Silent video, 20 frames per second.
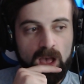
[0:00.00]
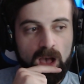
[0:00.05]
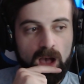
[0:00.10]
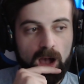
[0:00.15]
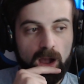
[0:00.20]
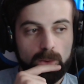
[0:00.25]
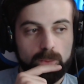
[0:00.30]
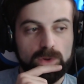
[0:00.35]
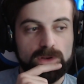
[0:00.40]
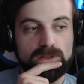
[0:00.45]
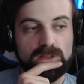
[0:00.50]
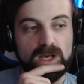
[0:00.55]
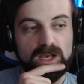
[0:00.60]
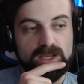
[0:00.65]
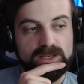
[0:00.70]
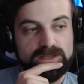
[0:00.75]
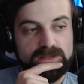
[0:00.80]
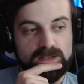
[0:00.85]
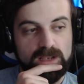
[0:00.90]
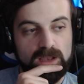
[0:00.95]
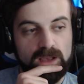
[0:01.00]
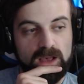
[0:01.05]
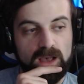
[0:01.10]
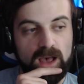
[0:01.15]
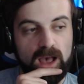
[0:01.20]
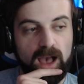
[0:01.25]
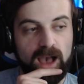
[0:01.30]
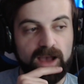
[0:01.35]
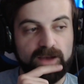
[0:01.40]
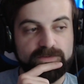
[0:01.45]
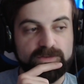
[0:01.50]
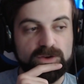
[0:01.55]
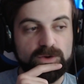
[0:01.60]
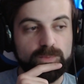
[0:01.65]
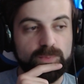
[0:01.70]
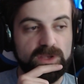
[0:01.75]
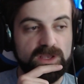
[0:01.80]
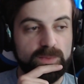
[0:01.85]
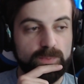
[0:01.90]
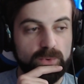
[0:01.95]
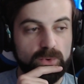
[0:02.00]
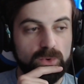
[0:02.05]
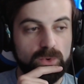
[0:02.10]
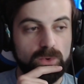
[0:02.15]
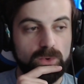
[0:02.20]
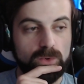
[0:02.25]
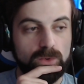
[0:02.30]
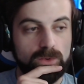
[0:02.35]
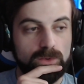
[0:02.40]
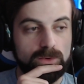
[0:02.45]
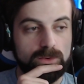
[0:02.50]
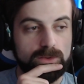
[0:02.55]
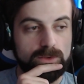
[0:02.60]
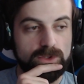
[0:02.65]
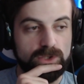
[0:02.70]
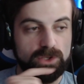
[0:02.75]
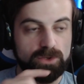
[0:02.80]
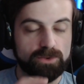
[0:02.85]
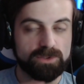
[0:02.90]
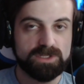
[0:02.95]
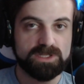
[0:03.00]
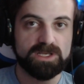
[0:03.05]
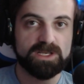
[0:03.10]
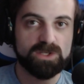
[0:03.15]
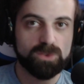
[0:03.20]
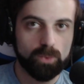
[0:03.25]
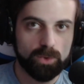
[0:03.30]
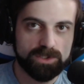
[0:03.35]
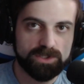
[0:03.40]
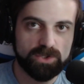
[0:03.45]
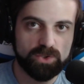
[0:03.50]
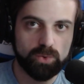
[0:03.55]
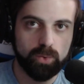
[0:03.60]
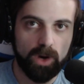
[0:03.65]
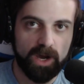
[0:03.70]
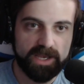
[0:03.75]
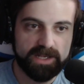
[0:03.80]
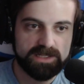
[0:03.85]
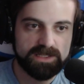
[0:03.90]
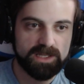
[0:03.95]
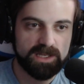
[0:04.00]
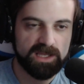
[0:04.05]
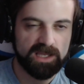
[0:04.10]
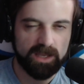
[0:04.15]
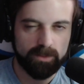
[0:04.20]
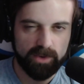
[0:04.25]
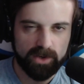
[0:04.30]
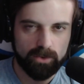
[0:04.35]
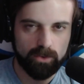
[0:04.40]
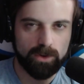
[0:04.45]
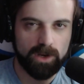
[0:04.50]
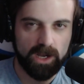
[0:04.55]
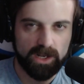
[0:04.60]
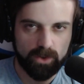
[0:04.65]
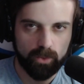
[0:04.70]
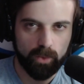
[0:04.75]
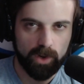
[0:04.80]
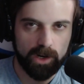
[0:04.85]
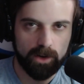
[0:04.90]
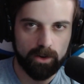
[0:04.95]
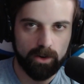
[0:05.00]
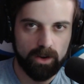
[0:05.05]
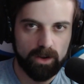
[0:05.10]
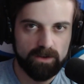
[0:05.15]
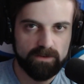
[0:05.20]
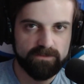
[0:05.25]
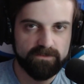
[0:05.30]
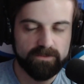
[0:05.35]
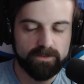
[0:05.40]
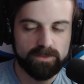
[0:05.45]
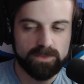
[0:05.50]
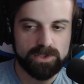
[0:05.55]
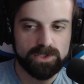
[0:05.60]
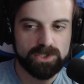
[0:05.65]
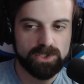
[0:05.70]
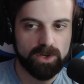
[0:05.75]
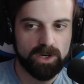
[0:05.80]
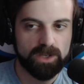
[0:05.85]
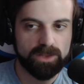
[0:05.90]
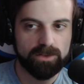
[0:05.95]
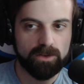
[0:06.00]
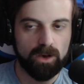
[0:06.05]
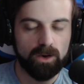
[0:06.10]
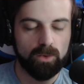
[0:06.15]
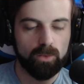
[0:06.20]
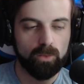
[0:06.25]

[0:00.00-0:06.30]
I realized after people use this once or twice, the gimmick will kind of wear off. So I thought,